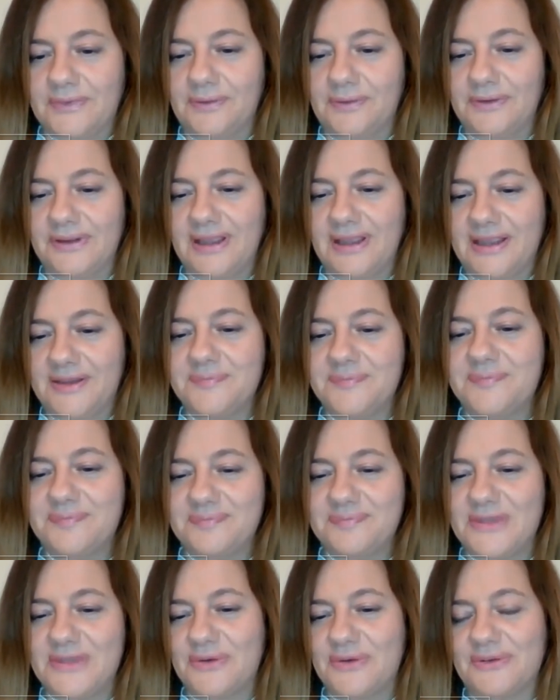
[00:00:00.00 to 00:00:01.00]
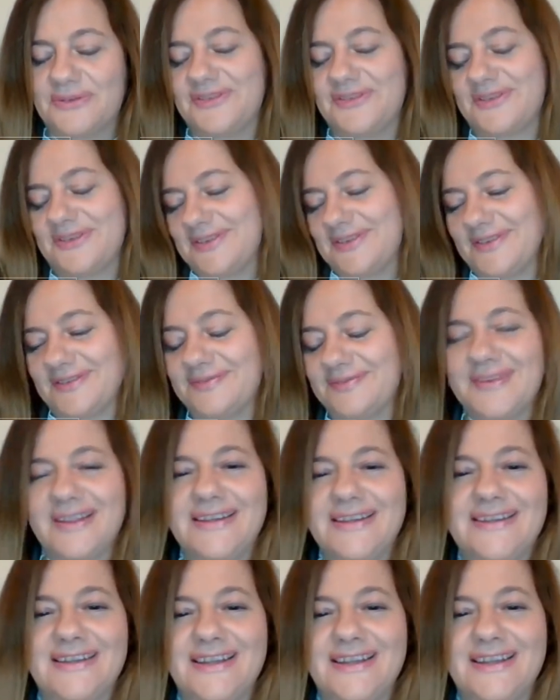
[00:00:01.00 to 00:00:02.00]
Okay, because
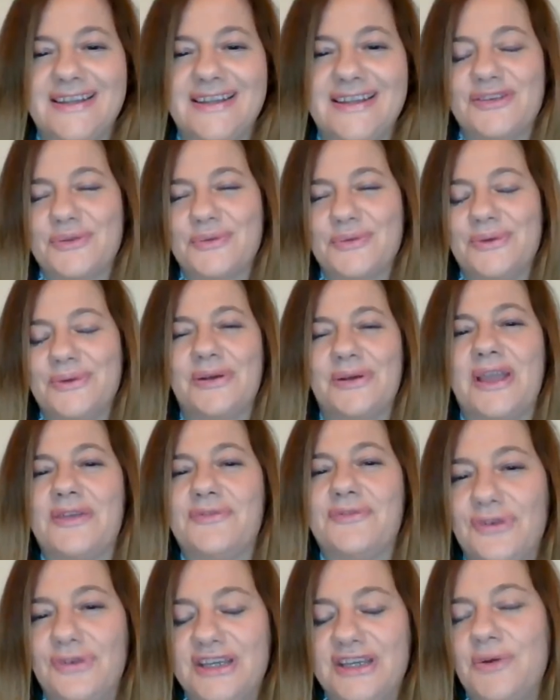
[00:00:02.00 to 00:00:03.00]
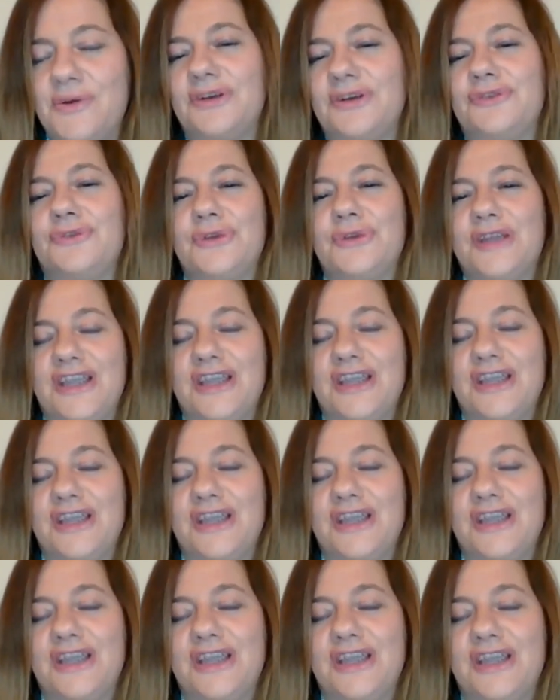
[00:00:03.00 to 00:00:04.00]
in a school, free or
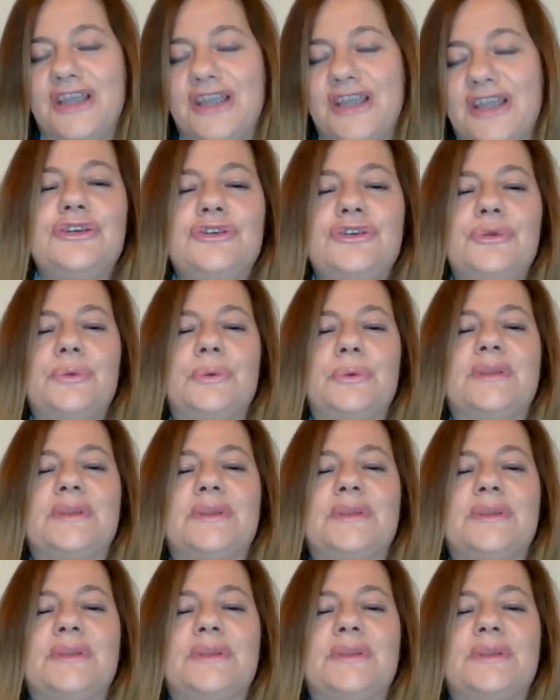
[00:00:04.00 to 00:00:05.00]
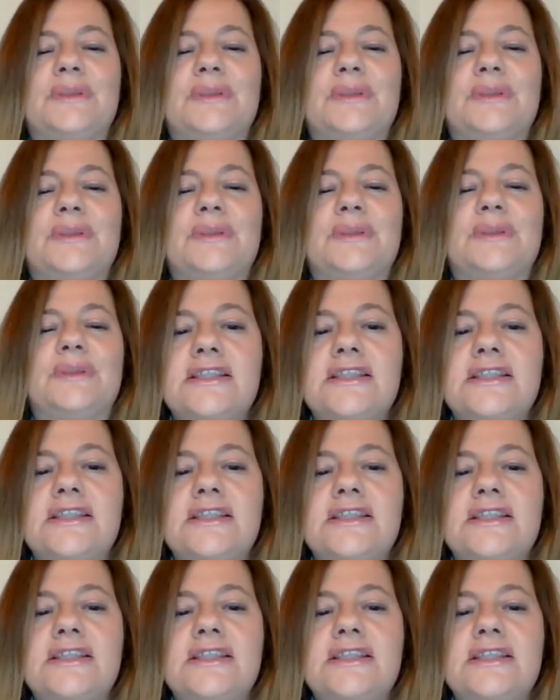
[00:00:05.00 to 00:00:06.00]
educational tools,
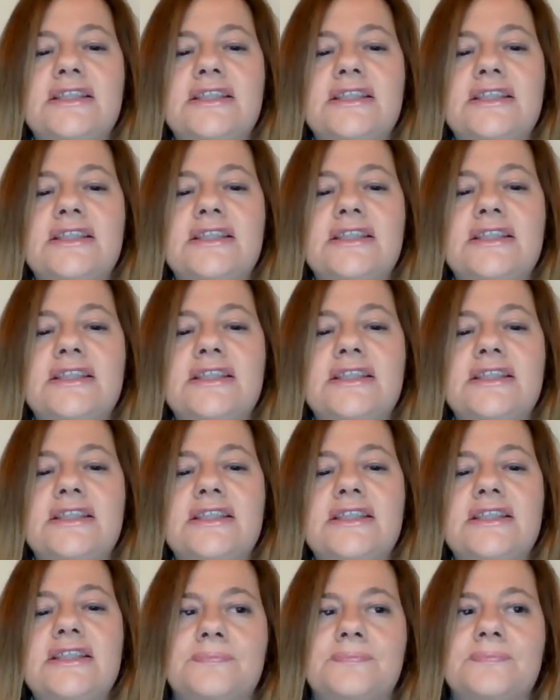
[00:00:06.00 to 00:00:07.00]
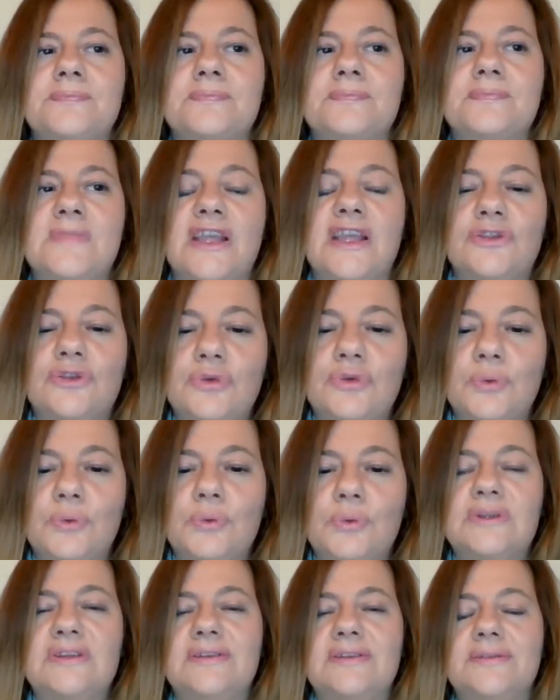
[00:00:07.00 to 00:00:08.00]
and
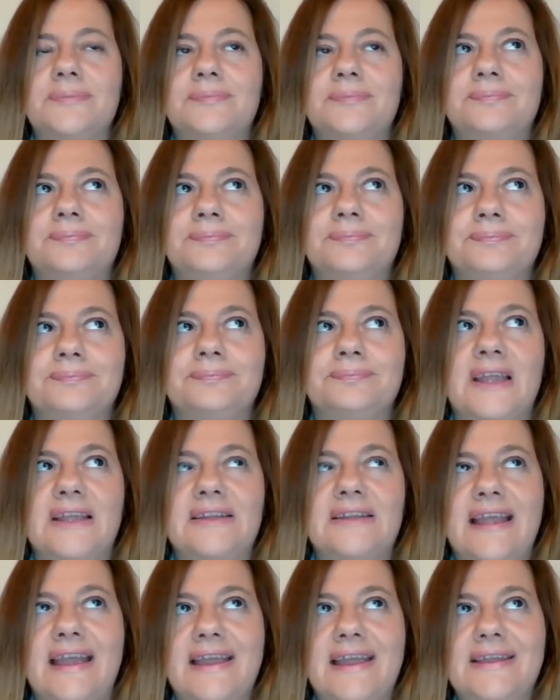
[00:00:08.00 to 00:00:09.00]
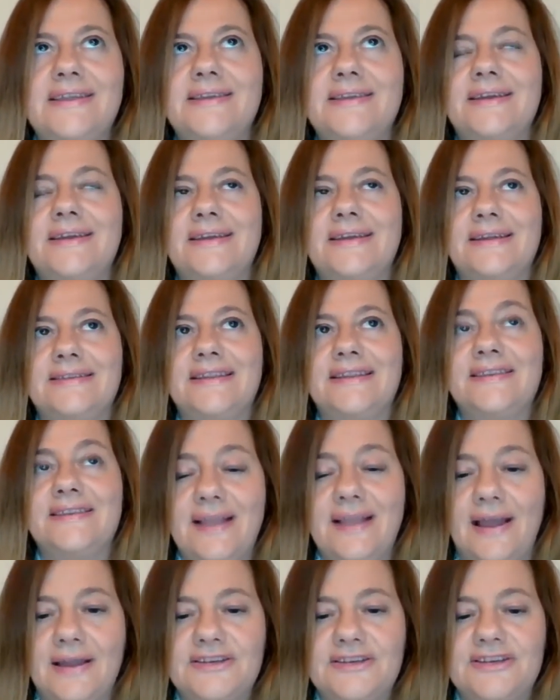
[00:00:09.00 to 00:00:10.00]
they
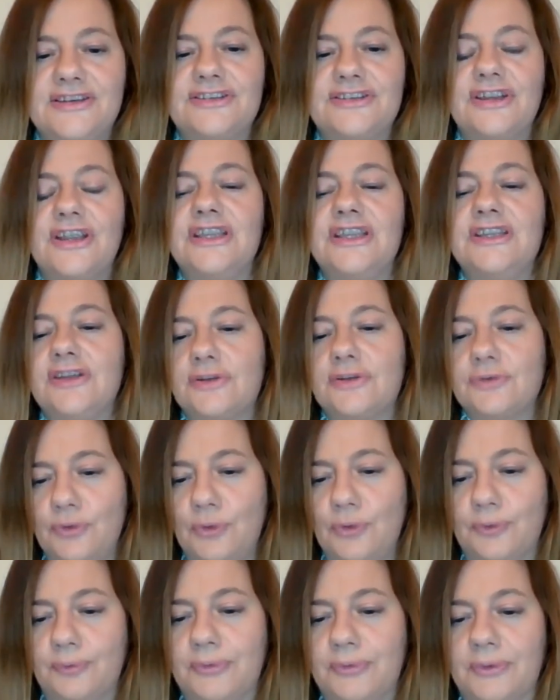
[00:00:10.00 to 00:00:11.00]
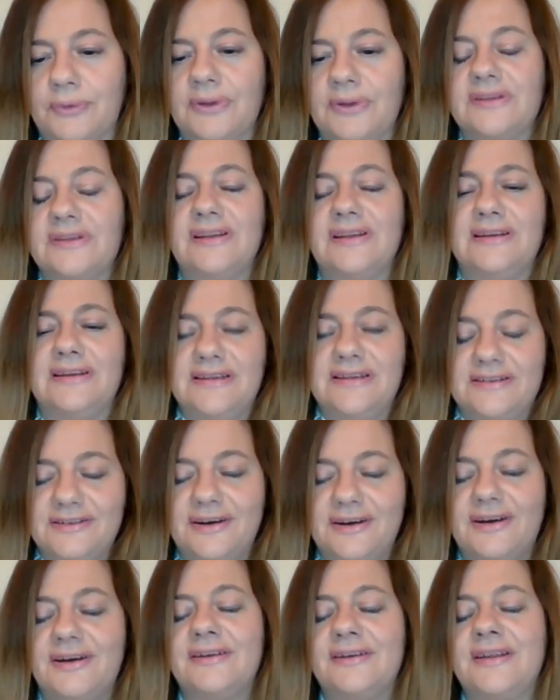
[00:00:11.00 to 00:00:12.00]
decided in the group, the
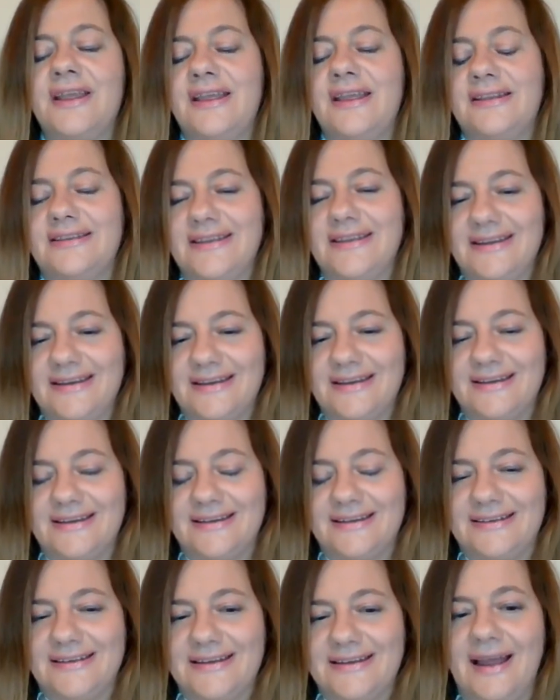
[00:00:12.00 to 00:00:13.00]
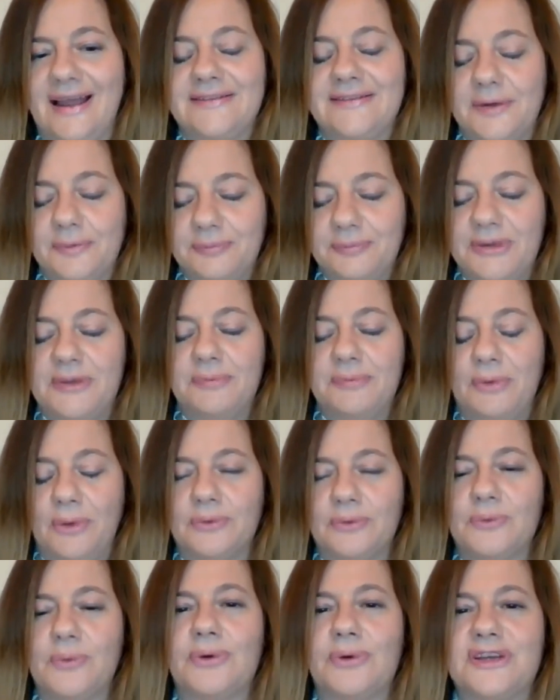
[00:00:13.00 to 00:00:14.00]
leader, the other
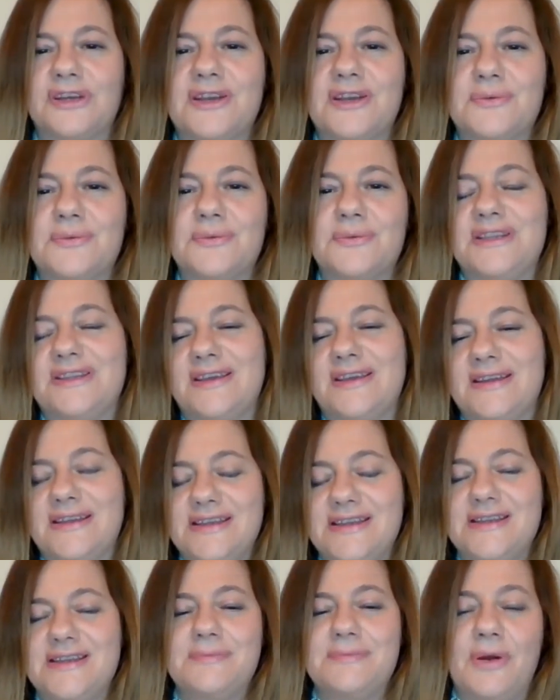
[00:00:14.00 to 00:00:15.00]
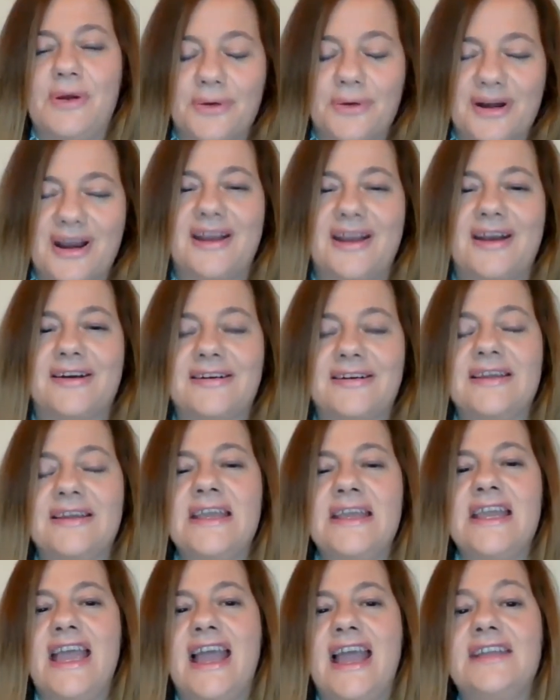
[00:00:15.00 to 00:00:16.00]
people working with him or her,
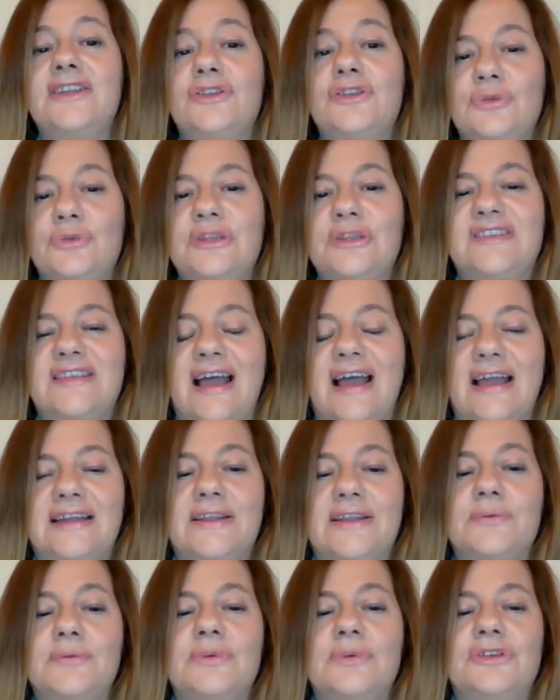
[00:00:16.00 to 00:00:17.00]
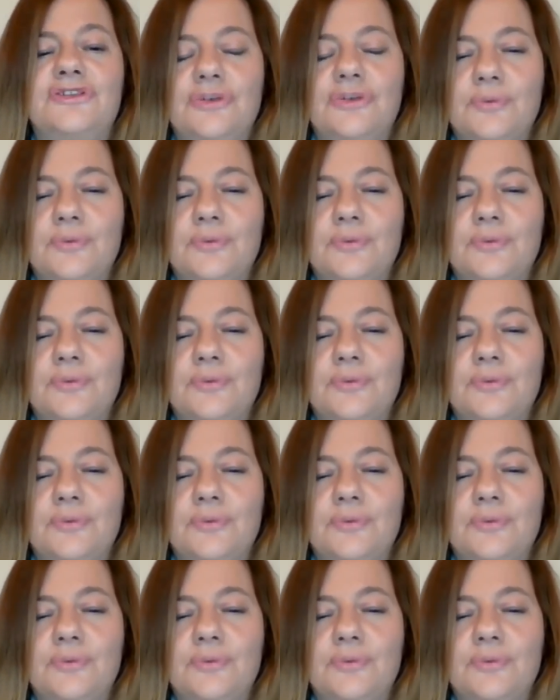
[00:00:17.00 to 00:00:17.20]
had to decide which